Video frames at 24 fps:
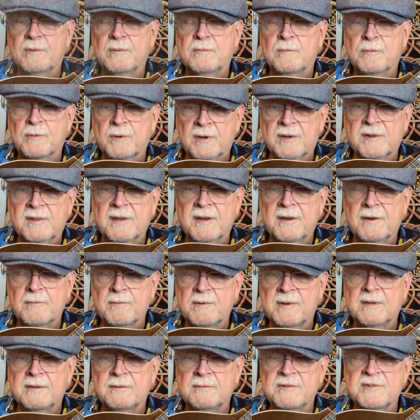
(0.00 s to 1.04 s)
worked there
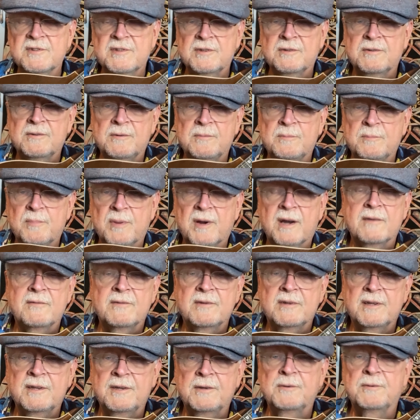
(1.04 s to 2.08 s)
when it was still
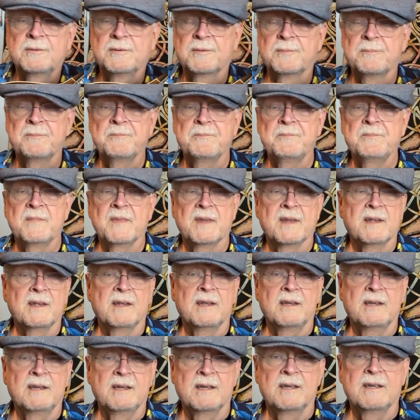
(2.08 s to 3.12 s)
privately owned.
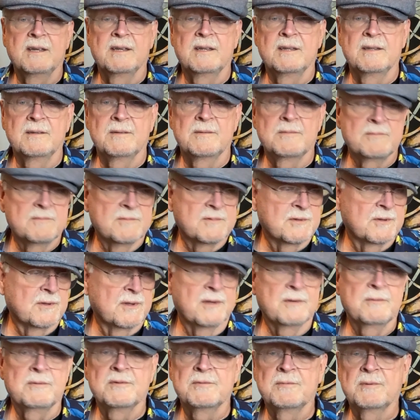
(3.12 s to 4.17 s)
And so
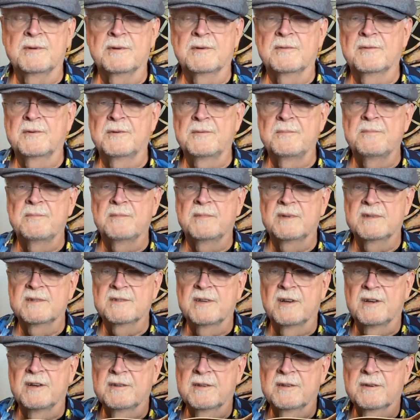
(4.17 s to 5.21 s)
it was wonderful.
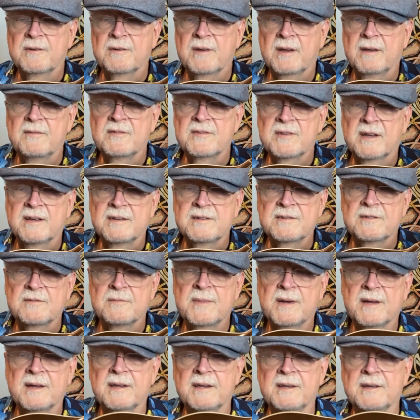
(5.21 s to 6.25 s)
Saw the grave sites of
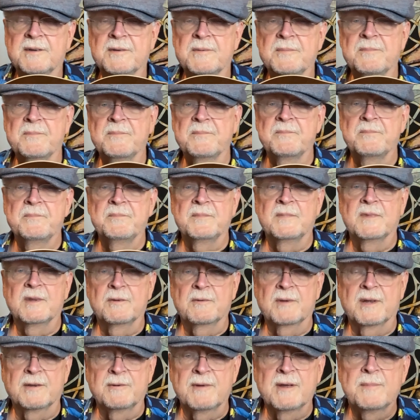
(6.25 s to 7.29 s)
my
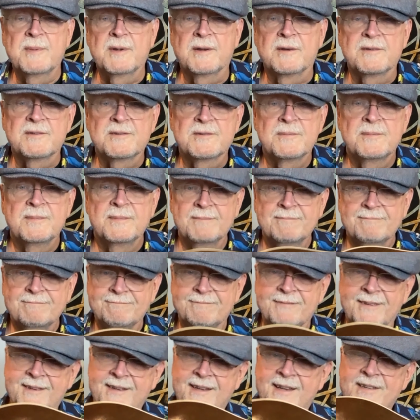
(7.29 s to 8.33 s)
great-grandparents.
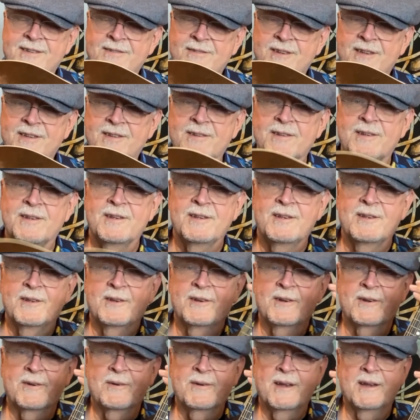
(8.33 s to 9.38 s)
And that's it.
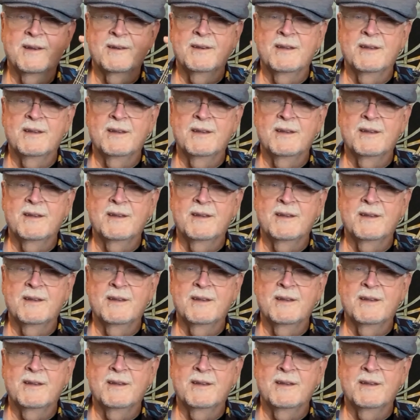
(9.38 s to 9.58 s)
All right.